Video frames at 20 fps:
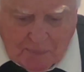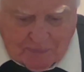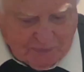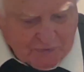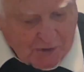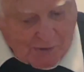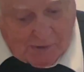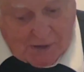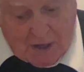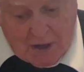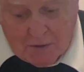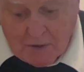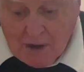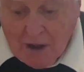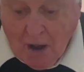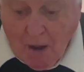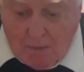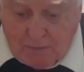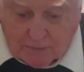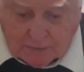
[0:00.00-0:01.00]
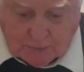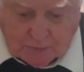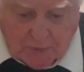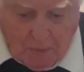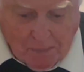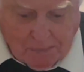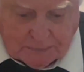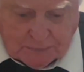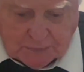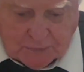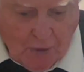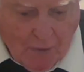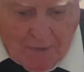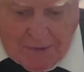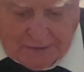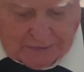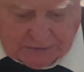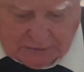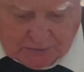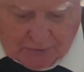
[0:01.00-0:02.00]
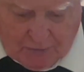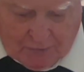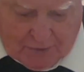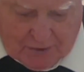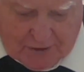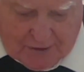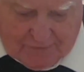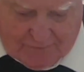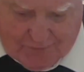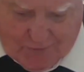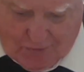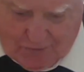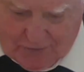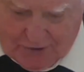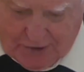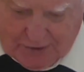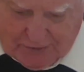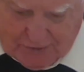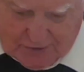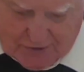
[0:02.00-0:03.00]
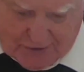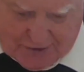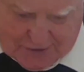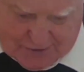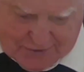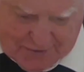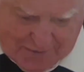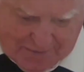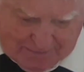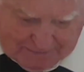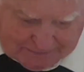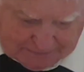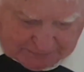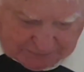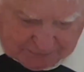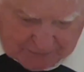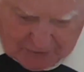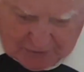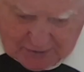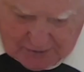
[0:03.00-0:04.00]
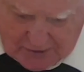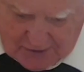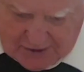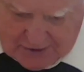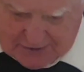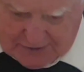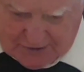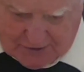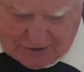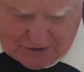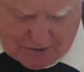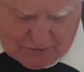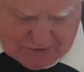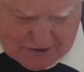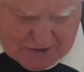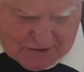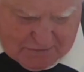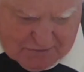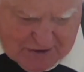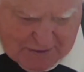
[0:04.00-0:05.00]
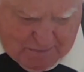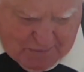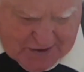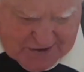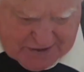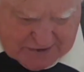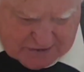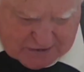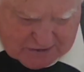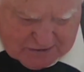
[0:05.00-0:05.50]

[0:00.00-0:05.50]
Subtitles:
Well, I can't count those either. Nice looking green beans.